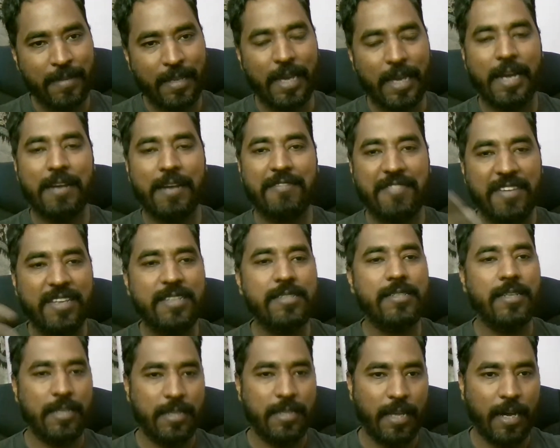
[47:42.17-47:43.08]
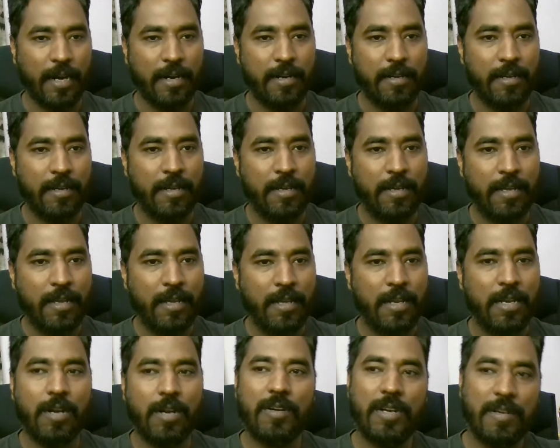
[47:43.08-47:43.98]
and fixing that.
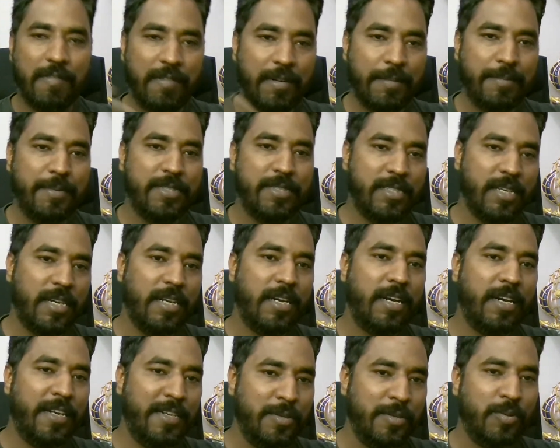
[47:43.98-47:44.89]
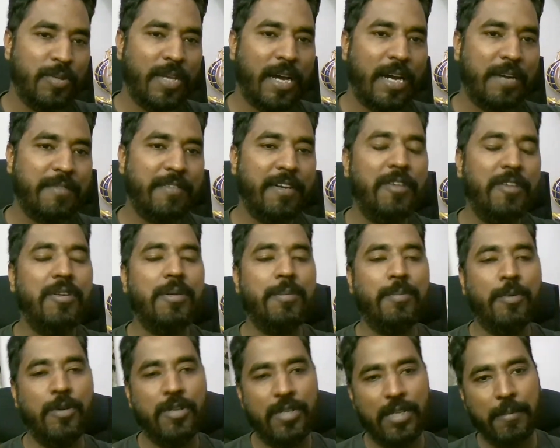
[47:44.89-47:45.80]
Now, developers generally do that when you
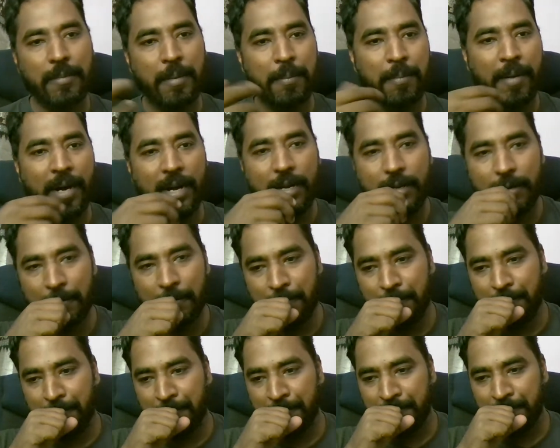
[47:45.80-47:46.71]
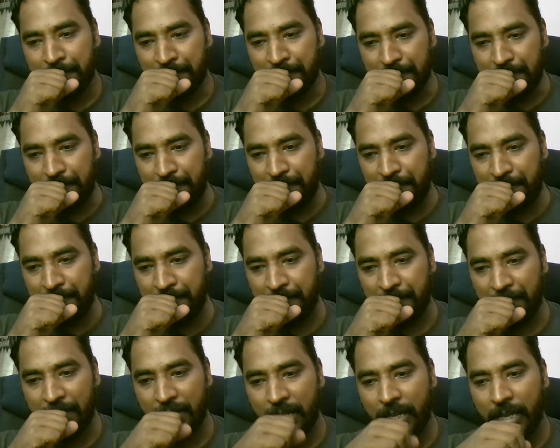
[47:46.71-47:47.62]
report them a bug.
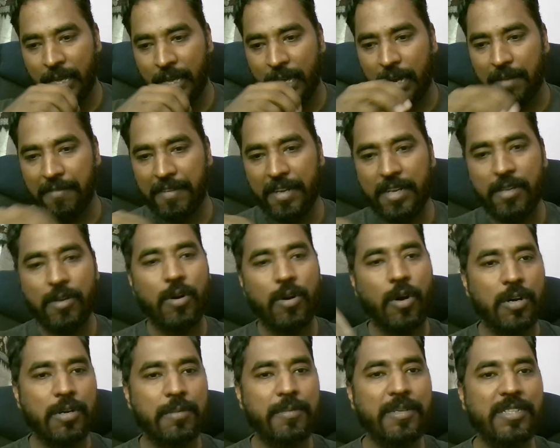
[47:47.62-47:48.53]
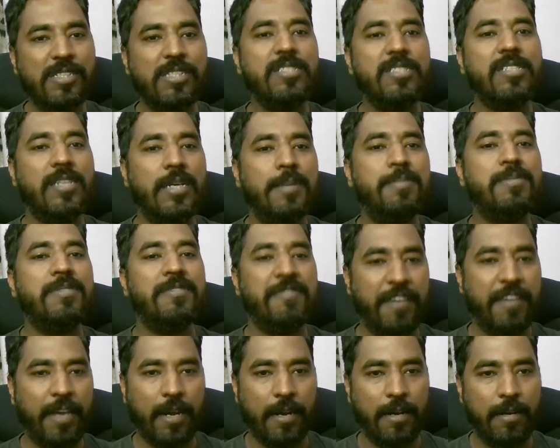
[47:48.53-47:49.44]
And when your automation scripts
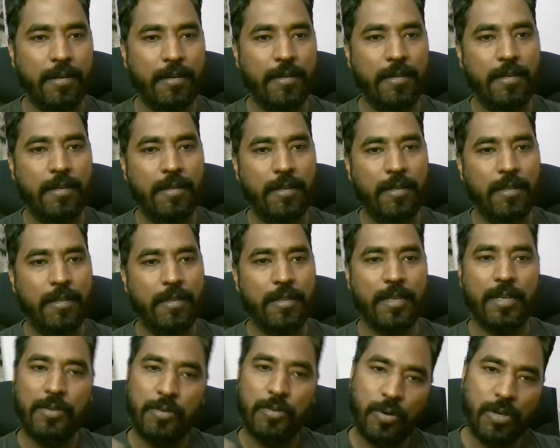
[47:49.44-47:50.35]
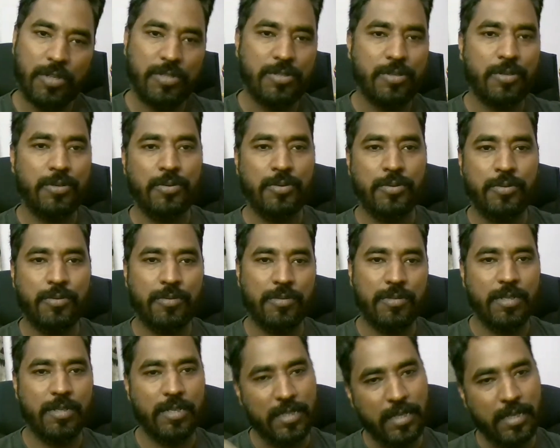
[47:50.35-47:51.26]
fail, then you also do
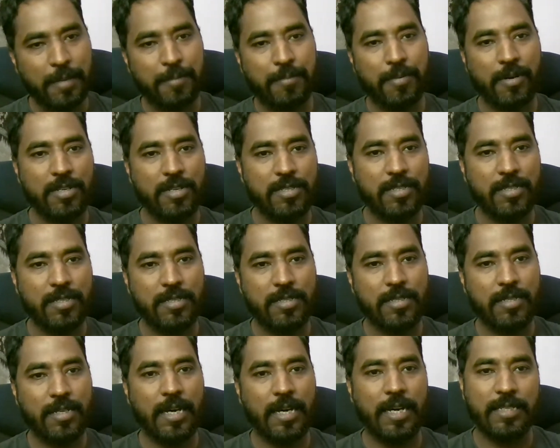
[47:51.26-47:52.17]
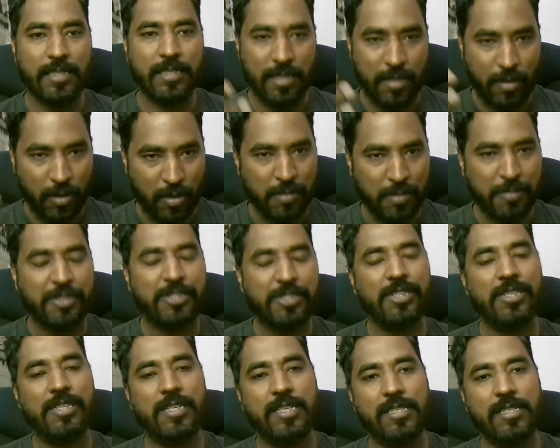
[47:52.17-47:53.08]
the same process as an
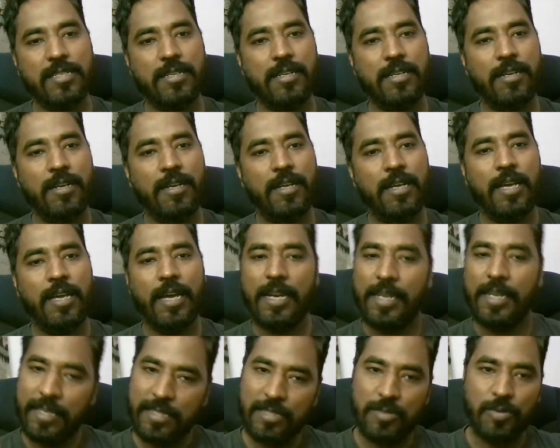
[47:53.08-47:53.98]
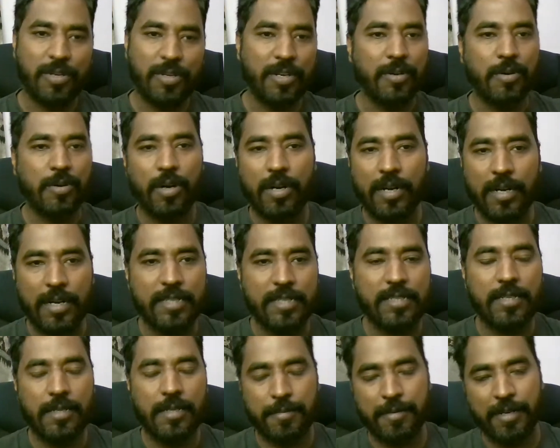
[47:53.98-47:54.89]
automation tester. And yes, you can call it
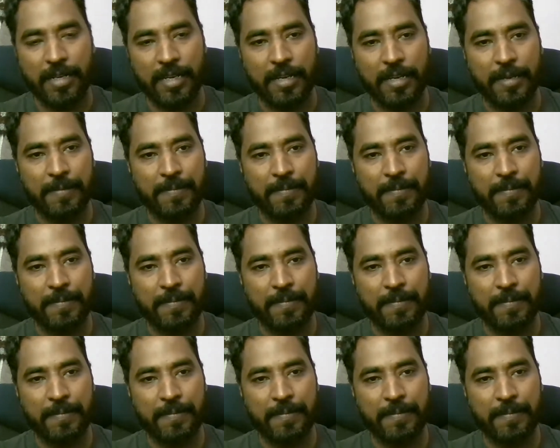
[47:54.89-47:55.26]
as debugging.